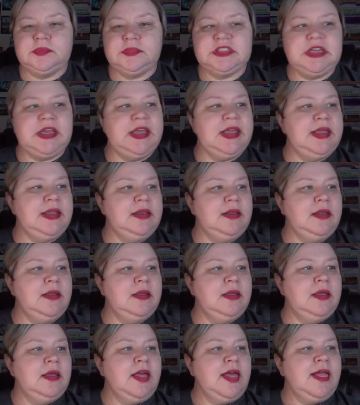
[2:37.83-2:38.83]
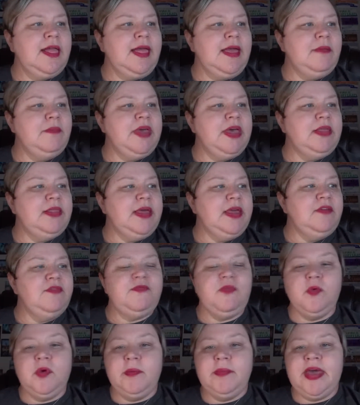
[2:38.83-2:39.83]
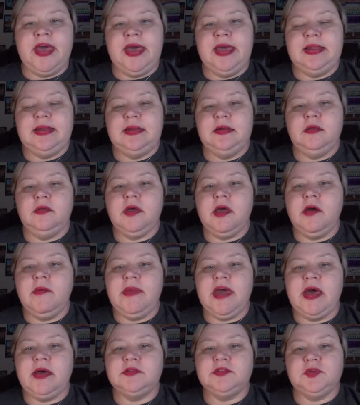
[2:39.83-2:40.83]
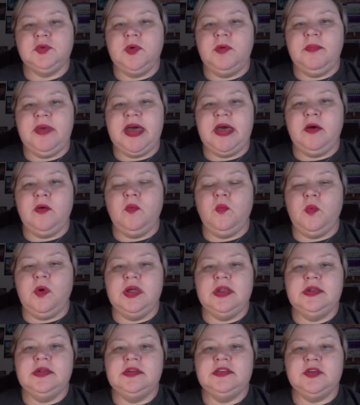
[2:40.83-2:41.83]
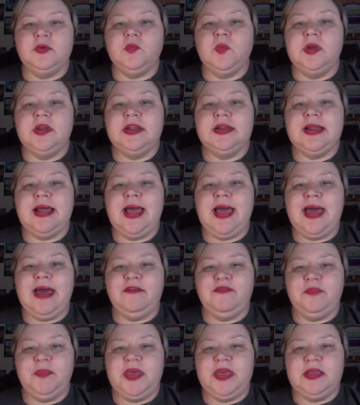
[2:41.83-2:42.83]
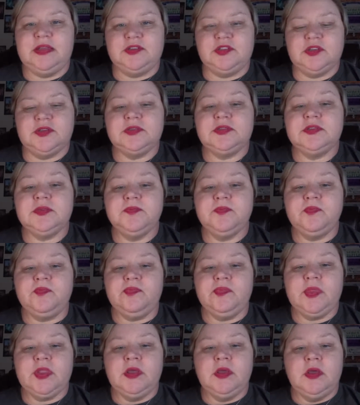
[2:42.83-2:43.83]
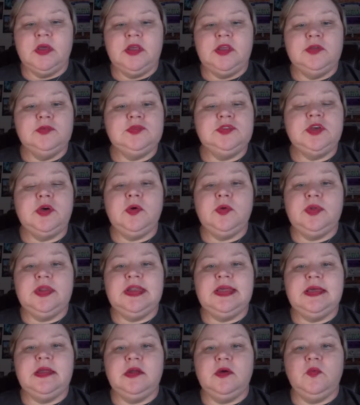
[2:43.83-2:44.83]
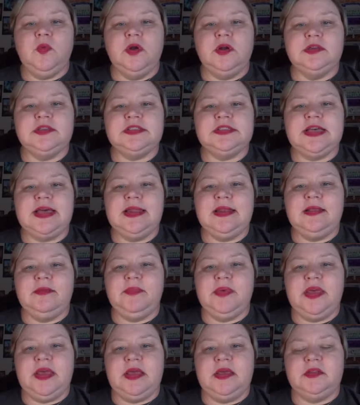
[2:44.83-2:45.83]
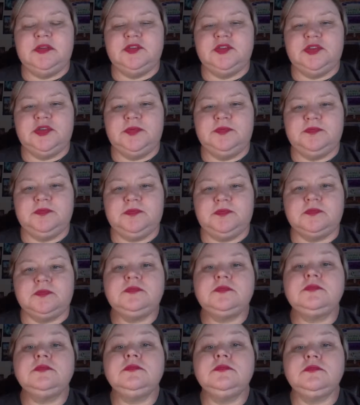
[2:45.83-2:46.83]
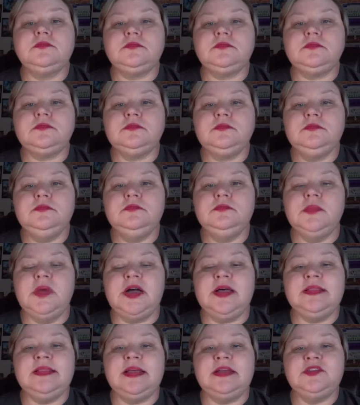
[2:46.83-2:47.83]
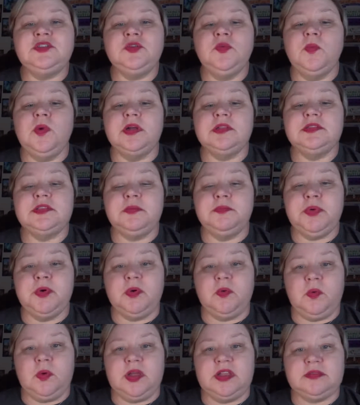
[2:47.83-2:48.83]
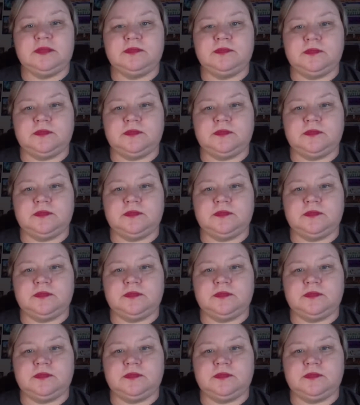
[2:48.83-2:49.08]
In MLA format, it'll come out to about 1 to 1.5 pages. You don't need a works cited page unless you want to put one.